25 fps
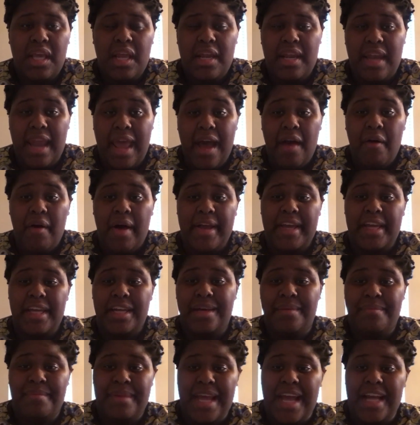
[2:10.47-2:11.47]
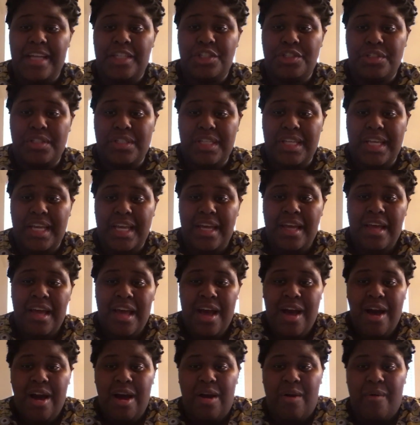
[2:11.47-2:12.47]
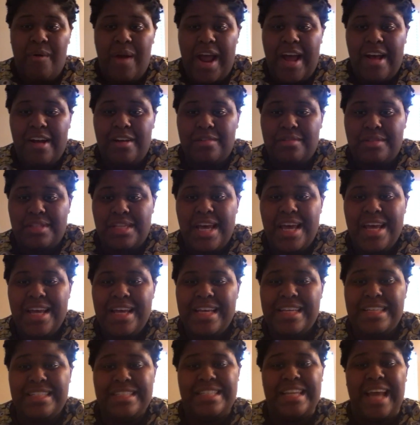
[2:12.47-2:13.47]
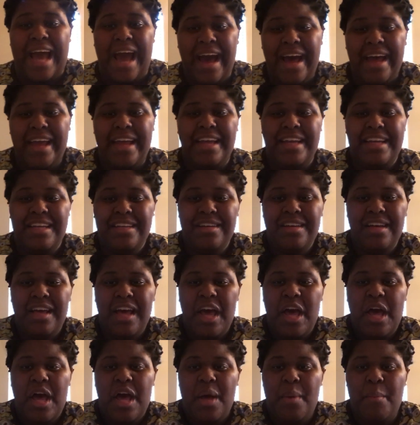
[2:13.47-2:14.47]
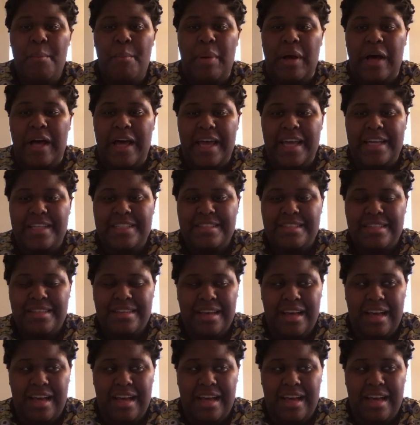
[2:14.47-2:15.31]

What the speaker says: Now I get up naturally around 9, but